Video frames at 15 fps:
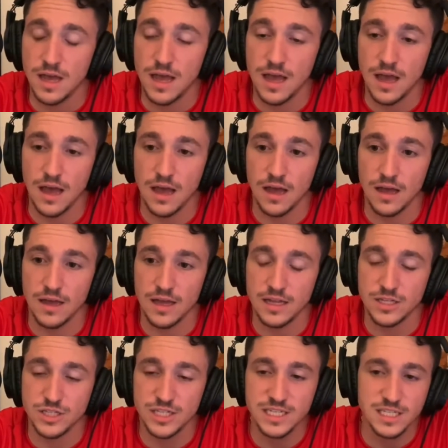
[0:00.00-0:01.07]
and
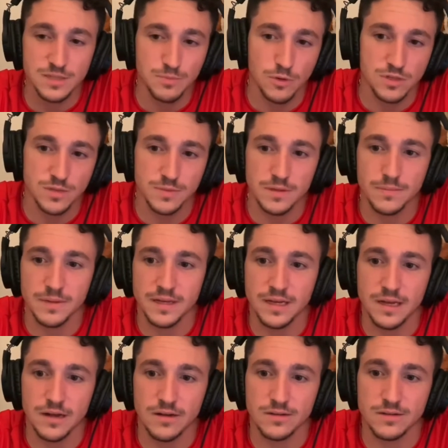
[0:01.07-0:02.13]
she's supposed to be a big
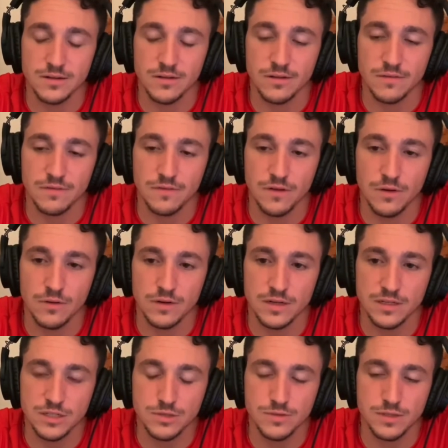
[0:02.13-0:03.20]
character going forward.
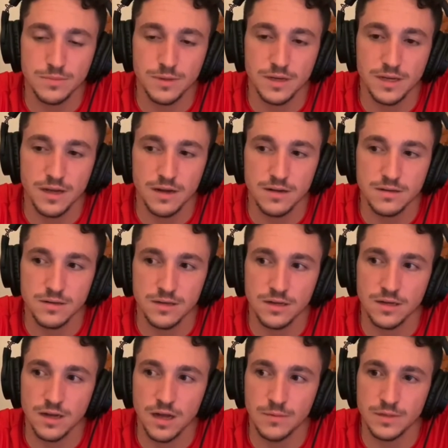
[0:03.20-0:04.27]
She was a big character in the
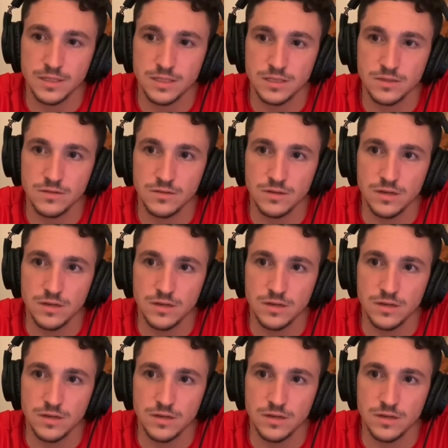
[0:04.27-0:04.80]
comics too.